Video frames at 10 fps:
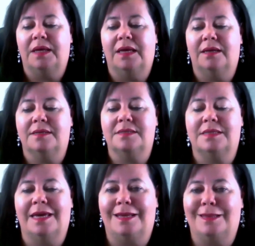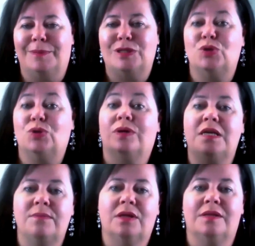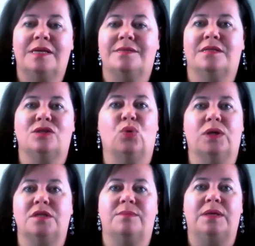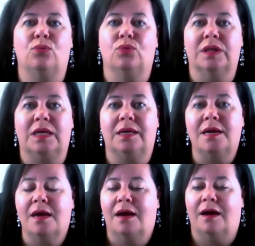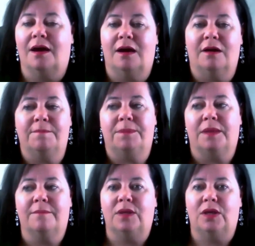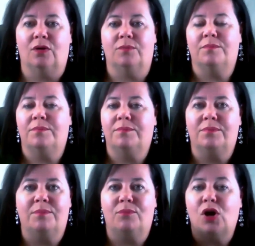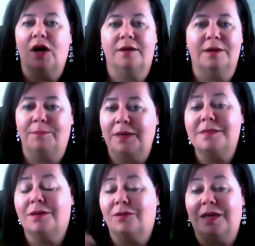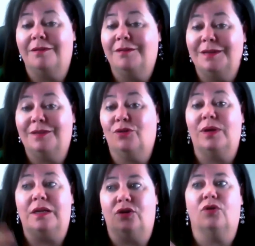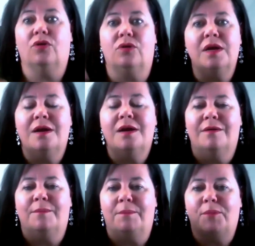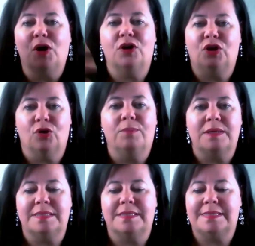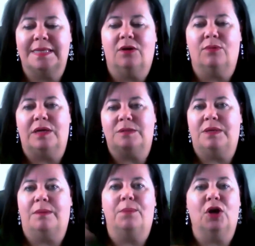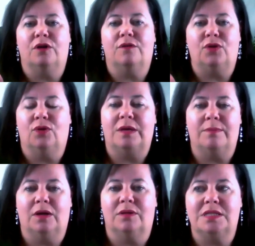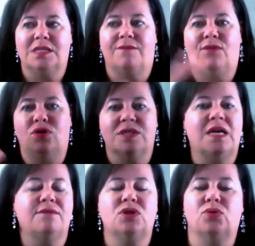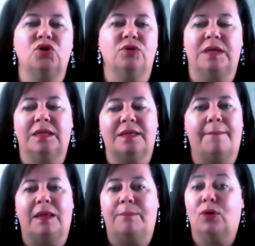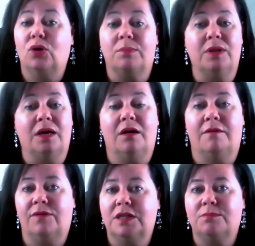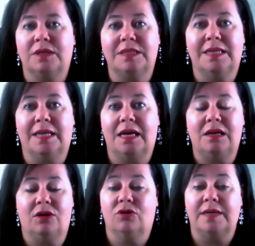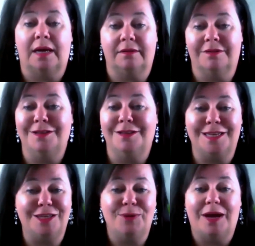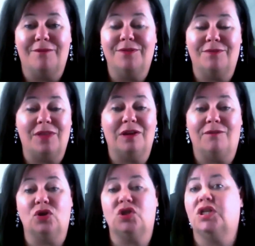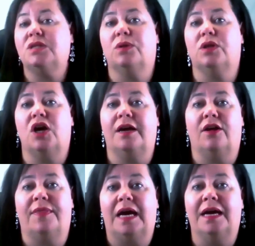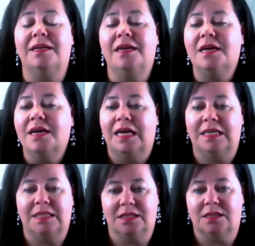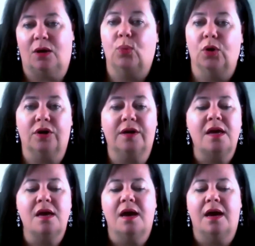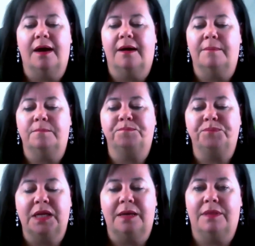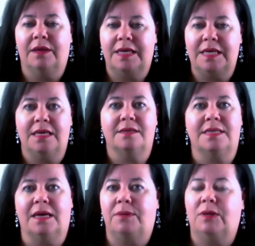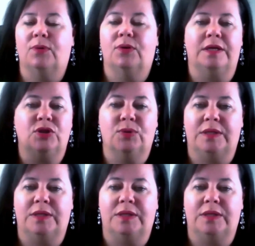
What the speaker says: It is getting them into your email list that's going to be really, you know, basically they're in your part of your business now is being part of your email list. If you just have social media that they pull the plug on Facebook today, you're done. Like if you're just relying on that, it does not work. The key is get people into